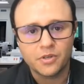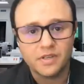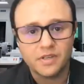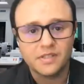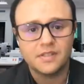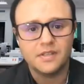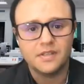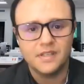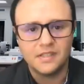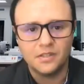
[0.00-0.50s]

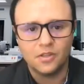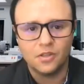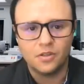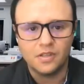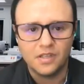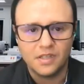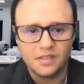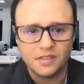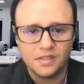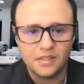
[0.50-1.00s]
projects is
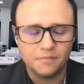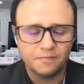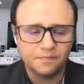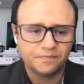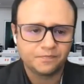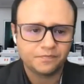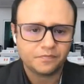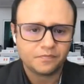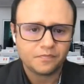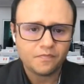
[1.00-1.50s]
not easy.
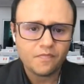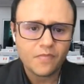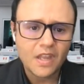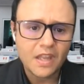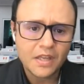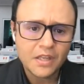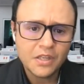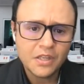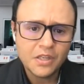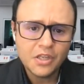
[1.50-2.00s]

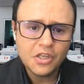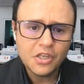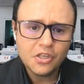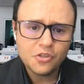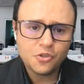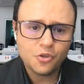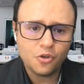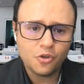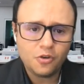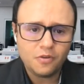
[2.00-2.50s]

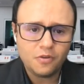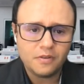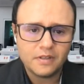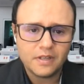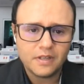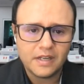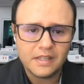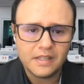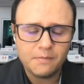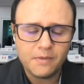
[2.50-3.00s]
So
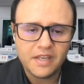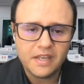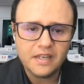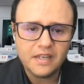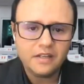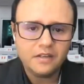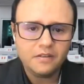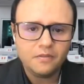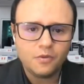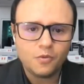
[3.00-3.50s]
at the
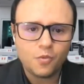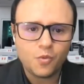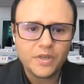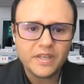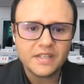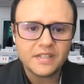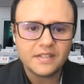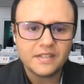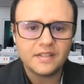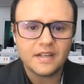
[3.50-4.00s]
beginning,
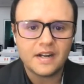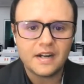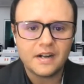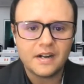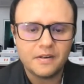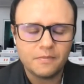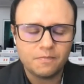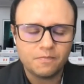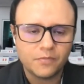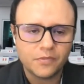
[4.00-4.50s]
we
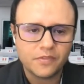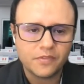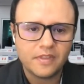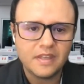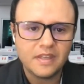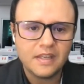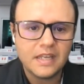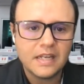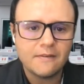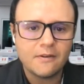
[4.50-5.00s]
start
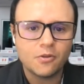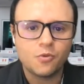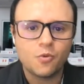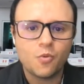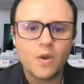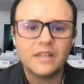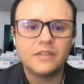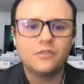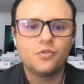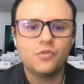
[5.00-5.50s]
thinking about
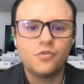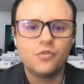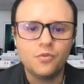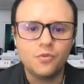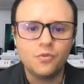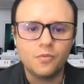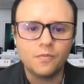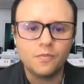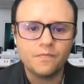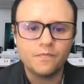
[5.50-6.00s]
what to
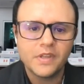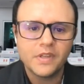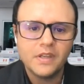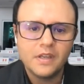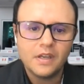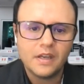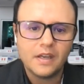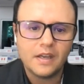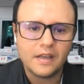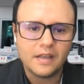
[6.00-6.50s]
do.
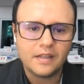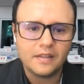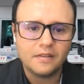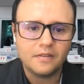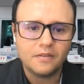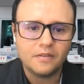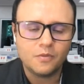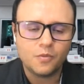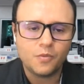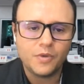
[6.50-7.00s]

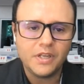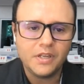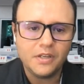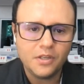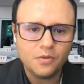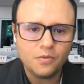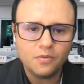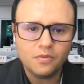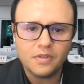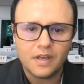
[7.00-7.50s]
And we
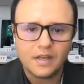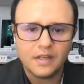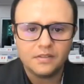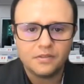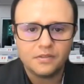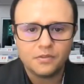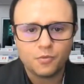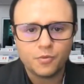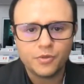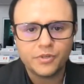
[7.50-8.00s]
knew
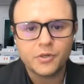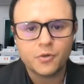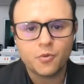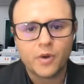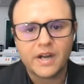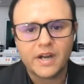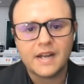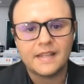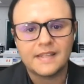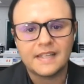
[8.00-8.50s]
that we
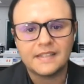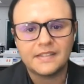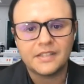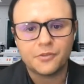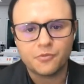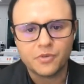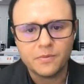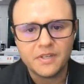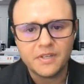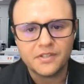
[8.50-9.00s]
require a
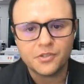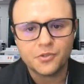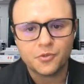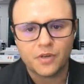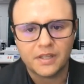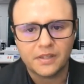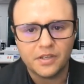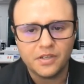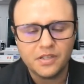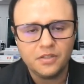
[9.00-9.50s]
data-driven
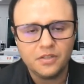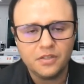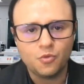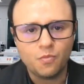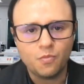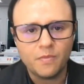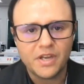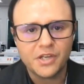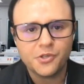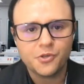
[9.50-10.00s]
strategy to
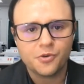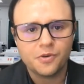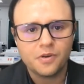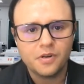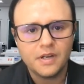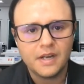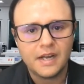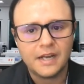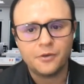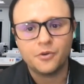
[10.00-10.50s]

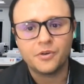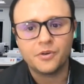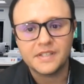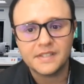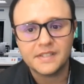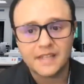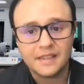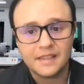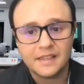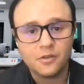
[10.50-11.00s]
measure and
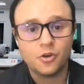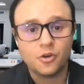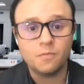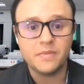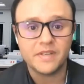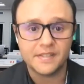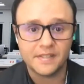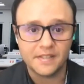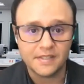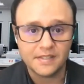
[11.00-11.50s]
understand
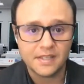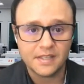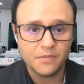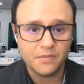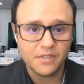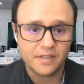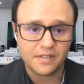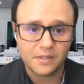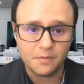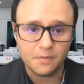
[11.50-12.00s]
complex
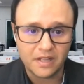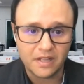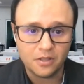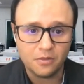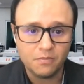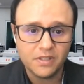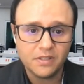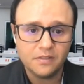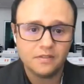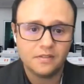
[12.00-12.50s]
systems as
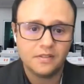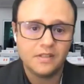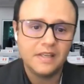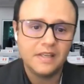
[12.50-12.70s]
development.